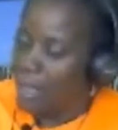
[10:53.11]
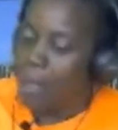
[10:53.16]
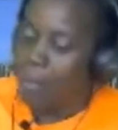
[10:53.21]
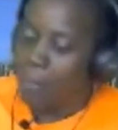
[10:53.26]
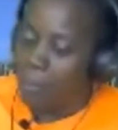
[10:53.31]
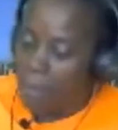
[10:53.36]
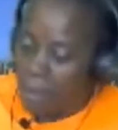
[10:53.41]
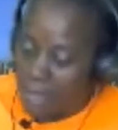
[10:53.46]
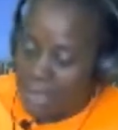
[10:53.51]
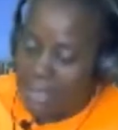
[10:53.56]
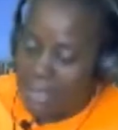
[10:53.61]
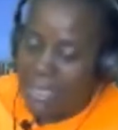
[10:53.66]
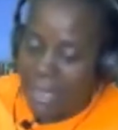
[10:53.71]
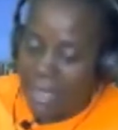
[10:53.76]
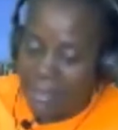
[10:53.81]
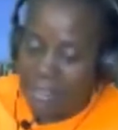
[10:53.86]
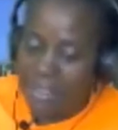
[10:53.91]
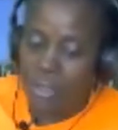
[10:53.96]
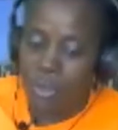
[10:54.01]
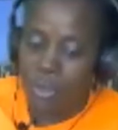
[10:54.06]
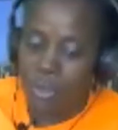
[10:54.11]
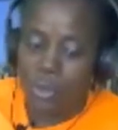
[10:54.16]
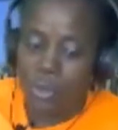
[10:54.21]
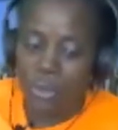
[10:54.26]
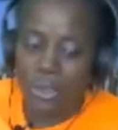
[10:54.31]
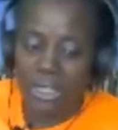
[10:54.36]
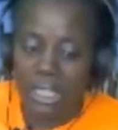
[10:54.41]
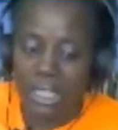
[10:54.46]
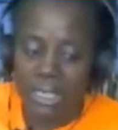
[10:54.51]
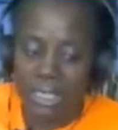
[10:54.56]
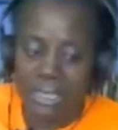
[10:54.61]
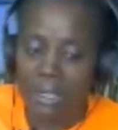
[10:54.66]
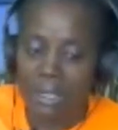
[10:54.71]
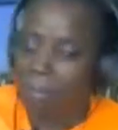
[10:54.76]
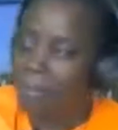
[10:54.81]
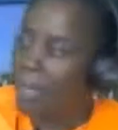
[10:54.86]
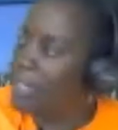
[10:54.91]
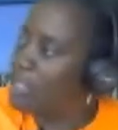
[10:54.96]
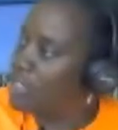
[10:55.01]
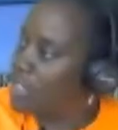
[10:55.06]
But yes, you do need
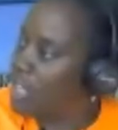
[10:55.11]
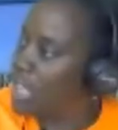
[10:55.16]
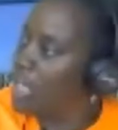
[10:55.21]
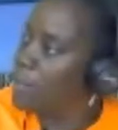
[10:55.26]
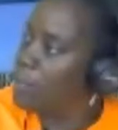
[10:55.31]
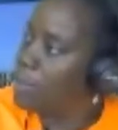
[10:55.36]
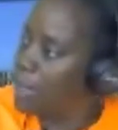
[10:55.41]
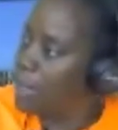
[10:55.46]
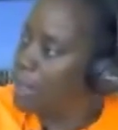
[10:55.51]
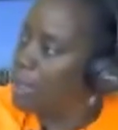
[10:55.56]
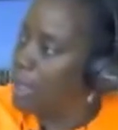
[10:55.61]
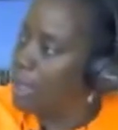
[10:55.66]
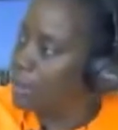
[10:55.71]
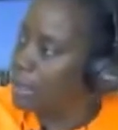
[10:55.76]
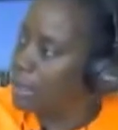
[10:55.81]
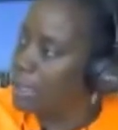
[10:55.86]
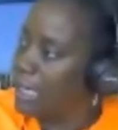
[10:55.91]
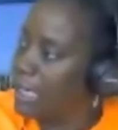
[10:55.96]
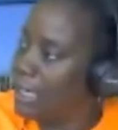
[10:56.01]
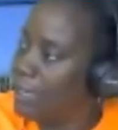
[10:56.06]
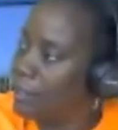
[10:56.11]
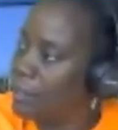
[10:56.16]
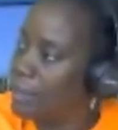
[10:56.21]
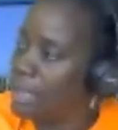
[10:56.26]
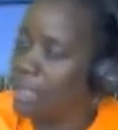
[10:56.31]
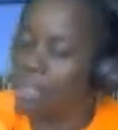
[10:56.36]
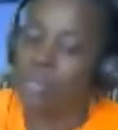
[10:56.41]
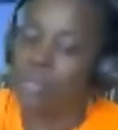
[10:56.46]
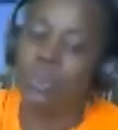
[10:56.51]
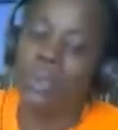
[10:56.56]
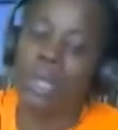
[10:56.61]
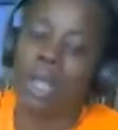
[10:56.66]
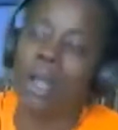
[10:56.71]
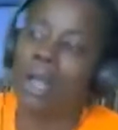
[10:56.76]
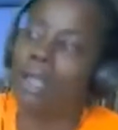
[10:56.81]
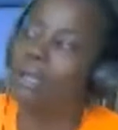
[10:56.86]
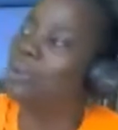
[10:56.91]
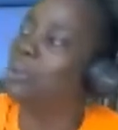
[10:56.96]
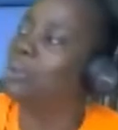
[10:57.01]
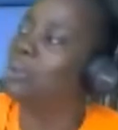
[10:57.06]
somebody to help you along the line, because we
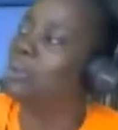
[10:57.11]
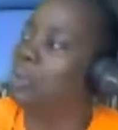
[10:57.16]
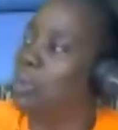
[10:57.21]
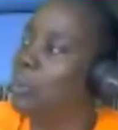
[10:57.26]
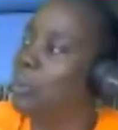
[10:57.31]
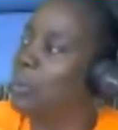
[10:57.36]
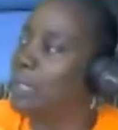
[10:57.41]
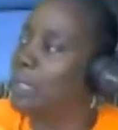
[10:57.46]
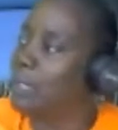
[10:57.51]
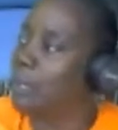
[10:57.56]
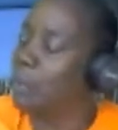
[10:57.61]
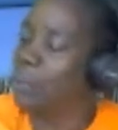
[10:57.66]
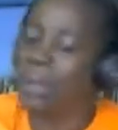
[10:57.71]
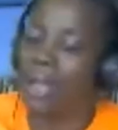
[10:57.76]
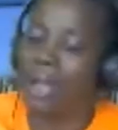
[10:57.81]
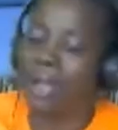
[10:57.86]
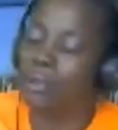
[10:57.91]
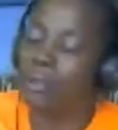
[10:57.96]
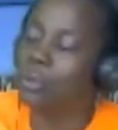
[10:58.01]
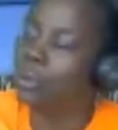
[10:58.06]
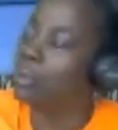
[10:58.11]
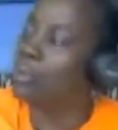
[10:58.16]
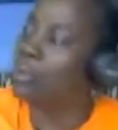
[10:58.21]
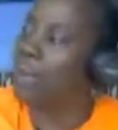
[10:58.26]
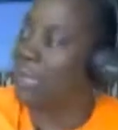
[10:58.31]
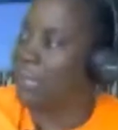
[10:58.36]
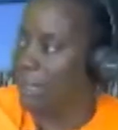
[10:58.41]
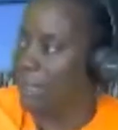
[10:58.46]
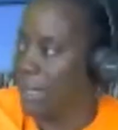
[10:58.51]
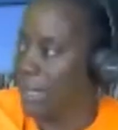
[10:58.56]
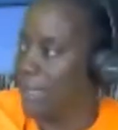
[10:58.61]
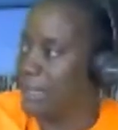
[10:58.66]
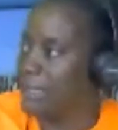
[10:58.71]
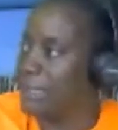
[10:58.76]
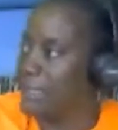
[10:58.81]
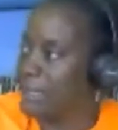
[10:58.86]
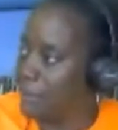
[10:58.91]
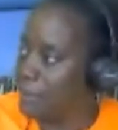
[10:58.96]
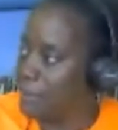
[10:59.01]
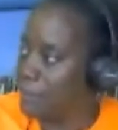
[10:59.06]
all don't know it and we all don't
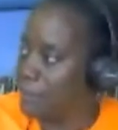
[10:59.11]
recognize it.